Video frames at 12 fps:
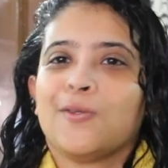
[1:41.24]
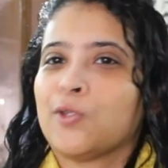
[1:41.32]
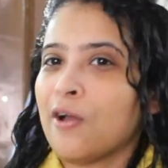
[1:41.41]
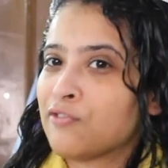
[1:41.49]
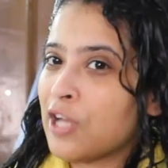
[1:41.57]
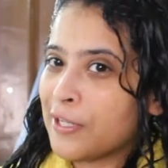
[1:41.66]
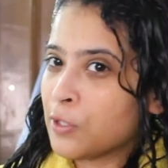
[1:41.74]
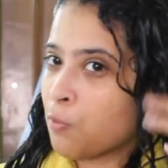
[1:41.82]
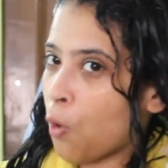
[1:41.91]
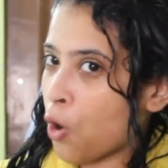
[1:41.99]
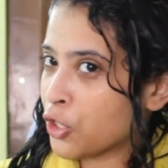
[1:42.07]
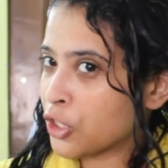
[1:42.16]
So I've
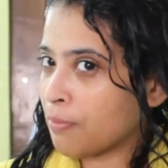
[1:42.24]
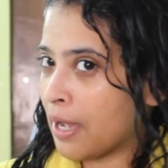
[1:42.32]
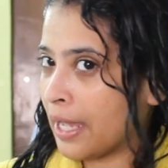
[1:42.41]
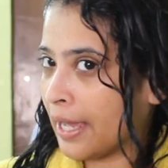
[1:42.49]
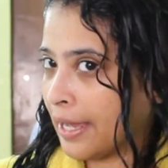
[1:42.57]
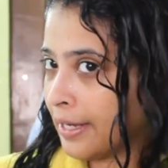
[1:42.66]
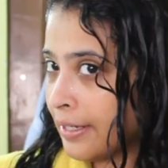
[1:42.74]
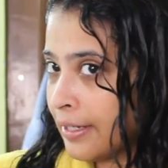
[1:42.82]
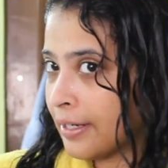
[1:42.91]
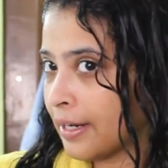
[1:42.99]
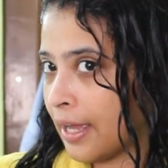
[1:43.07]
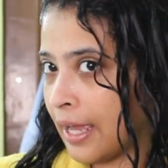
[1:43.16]
just washed my hair
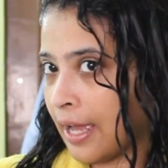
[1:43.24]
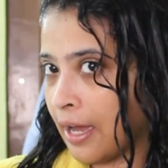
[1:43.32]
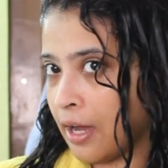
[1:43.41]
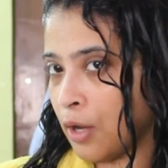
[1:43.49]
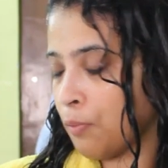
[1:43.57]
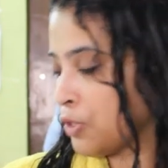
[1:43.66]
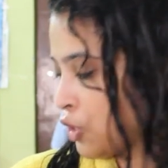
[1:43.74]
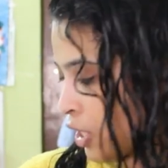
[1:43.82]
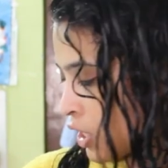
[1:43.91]
with